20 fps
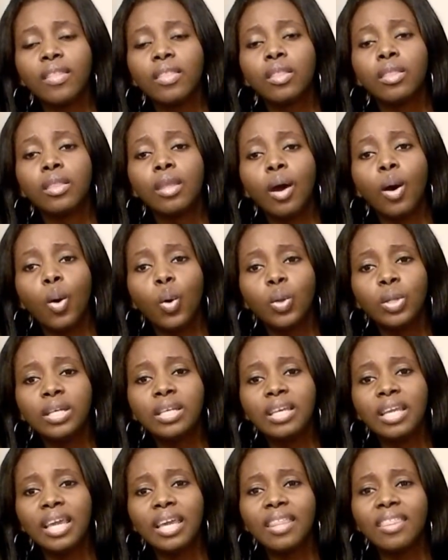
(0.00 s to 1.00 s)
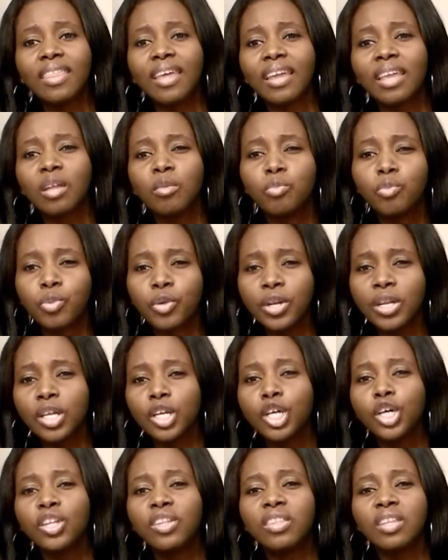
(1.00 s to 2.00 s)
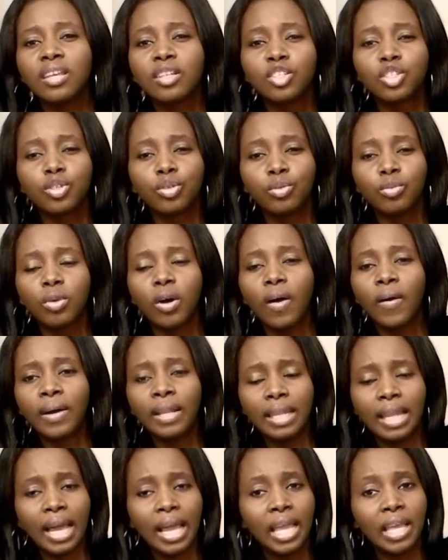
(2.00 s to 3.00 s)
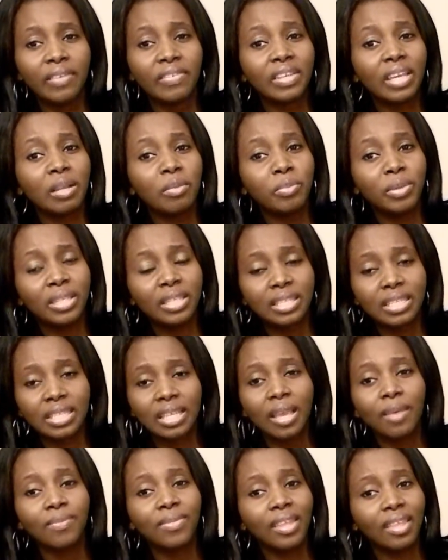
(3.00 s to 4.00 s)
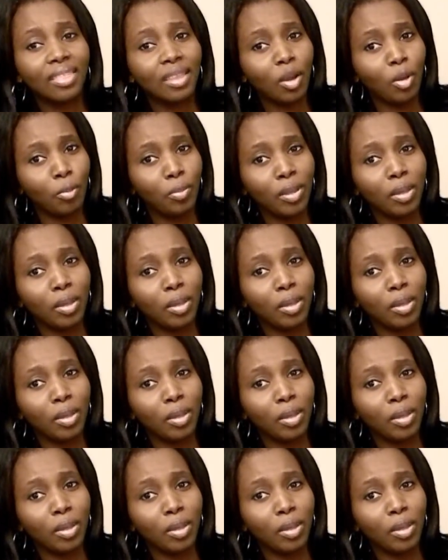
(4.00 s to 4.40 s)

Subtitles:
not only that can bring good thing to our life, can be the same thing that